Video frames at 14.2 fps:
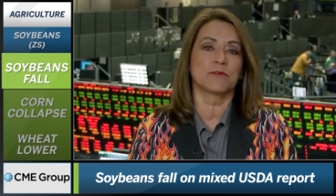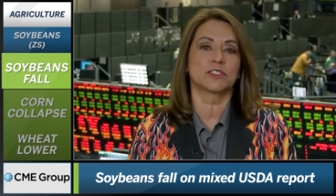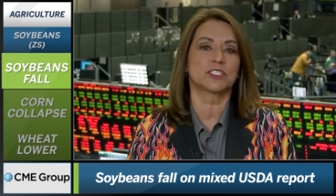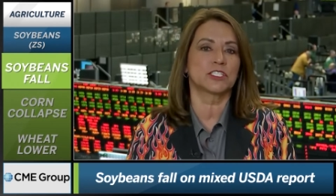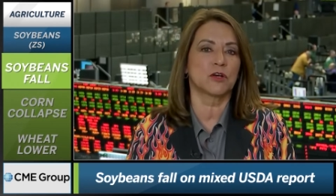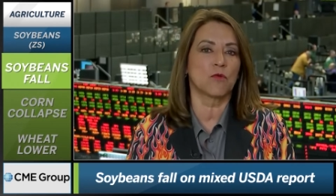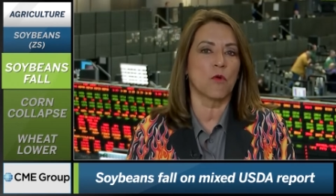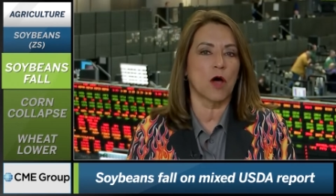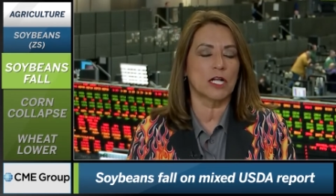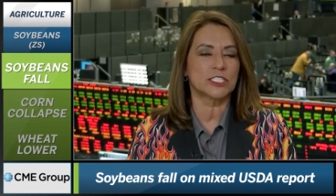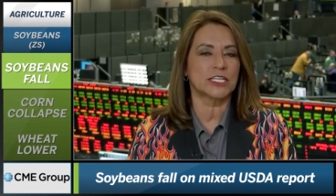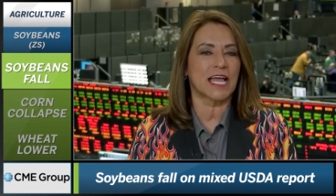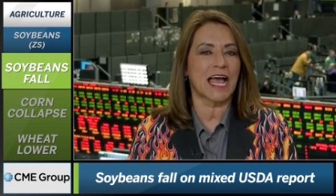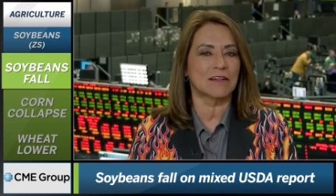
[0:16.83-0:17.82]
We're still
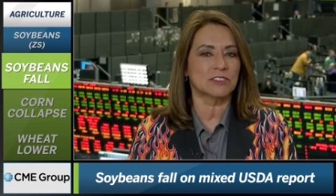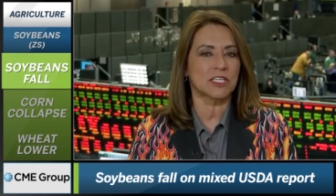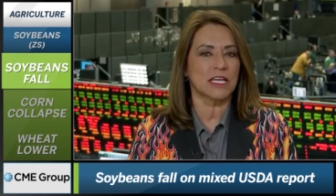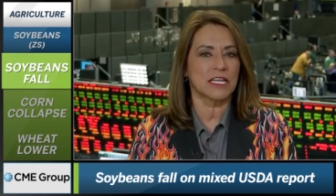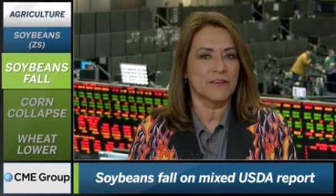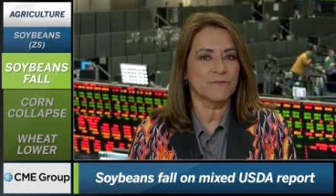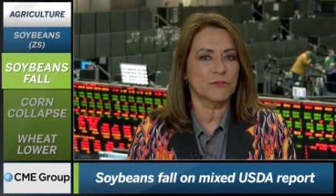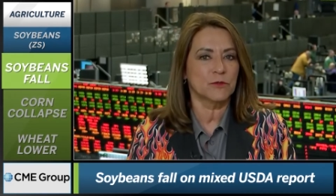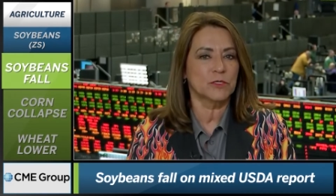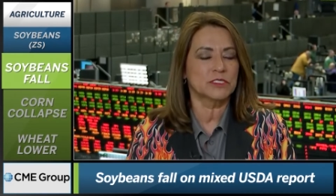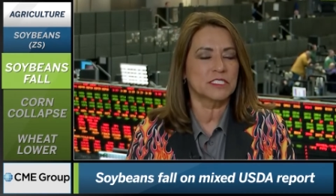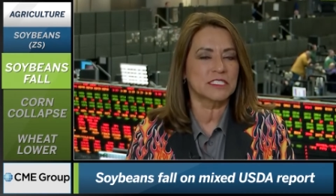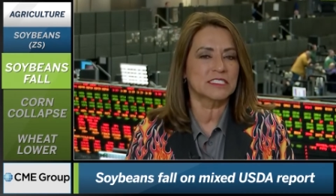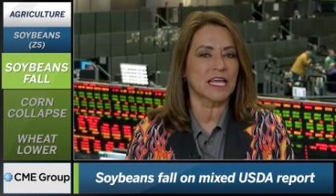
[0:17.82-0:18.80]
watching outside
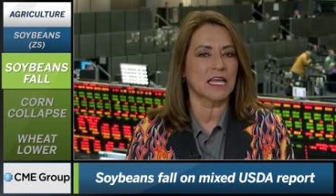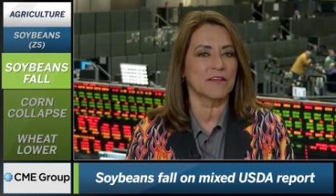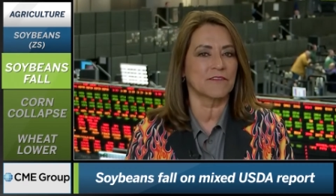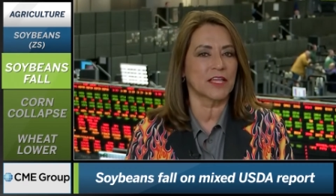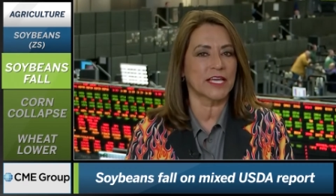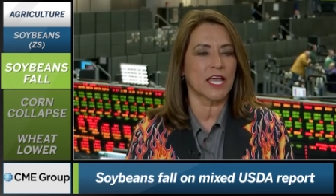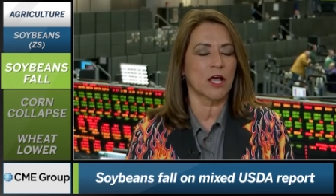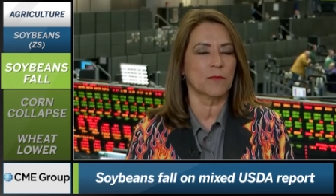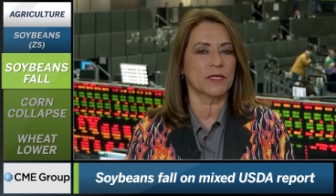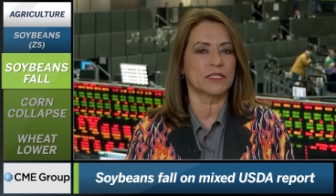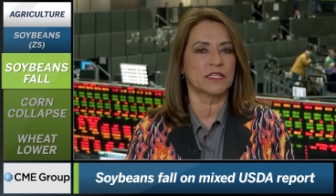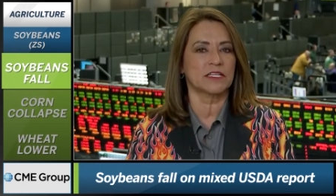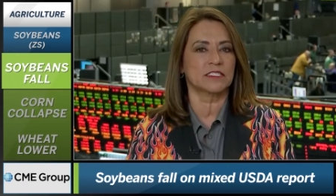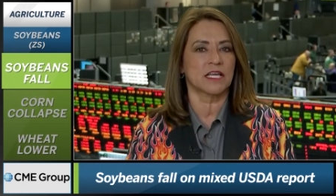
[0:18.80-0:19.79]
influences kind of like
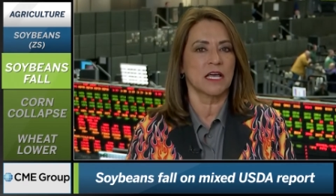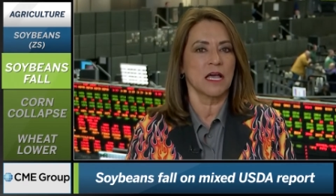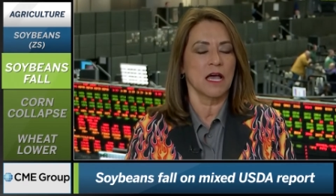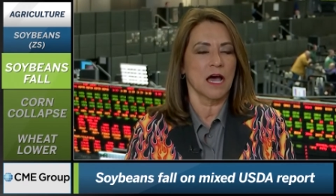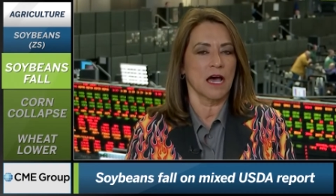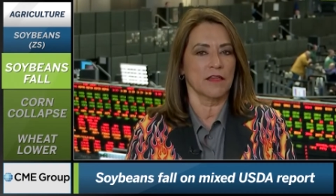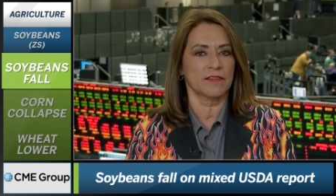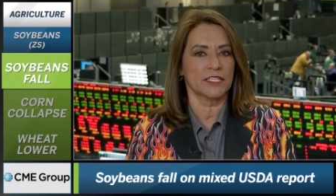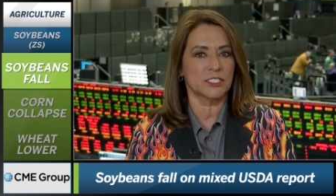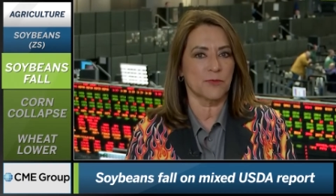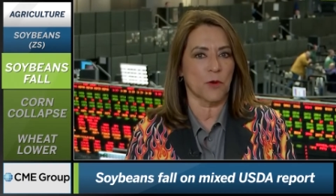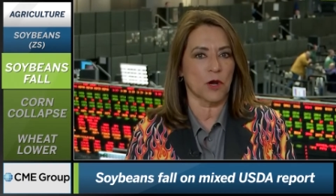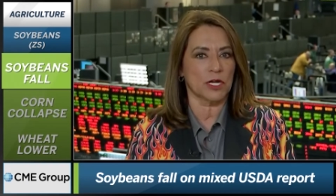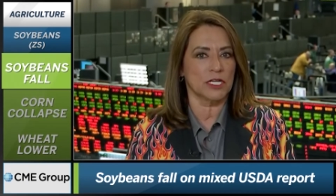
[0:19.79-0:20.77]
helping these, uh,
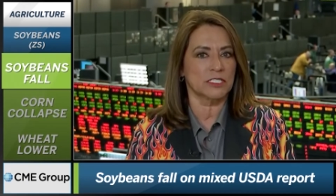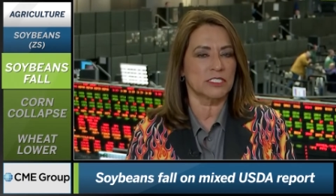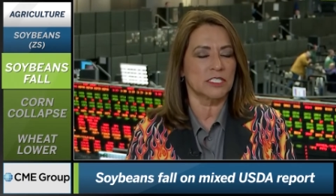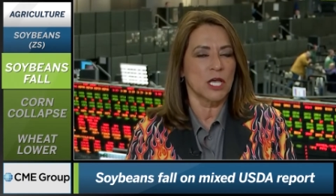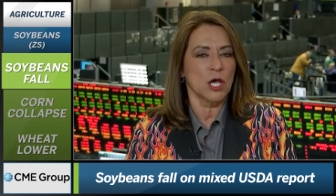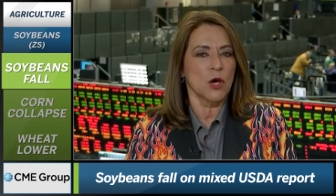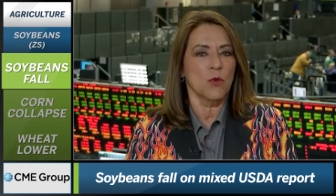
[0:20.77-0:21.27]
these markets.